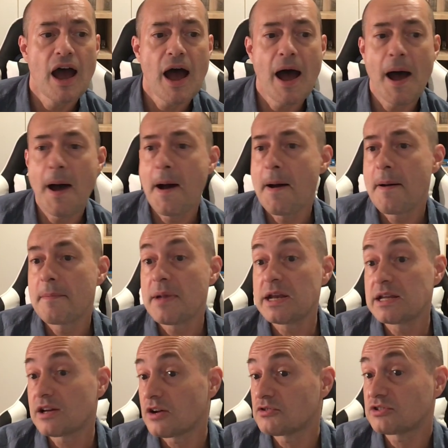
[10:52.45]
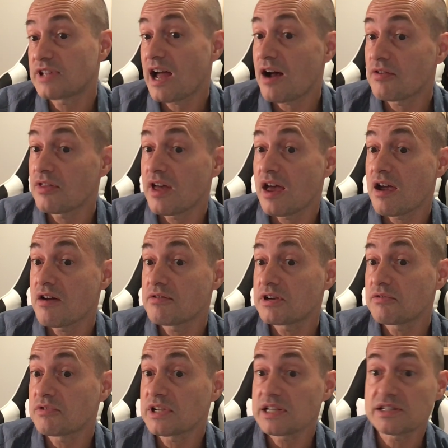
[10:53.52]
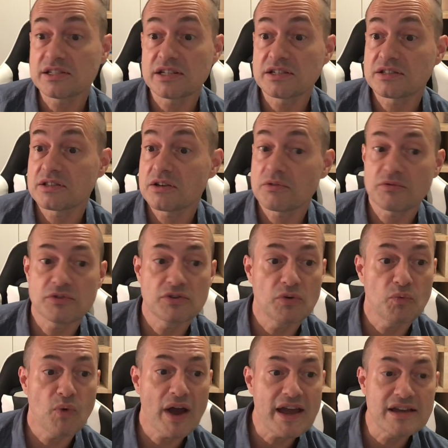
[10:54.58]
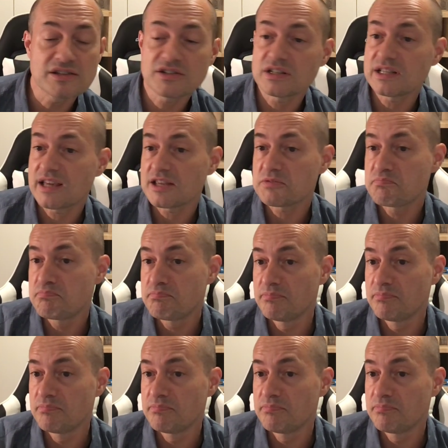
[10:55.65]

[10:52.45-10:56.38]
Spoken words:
and he goes down there and he releases the waste, and he gets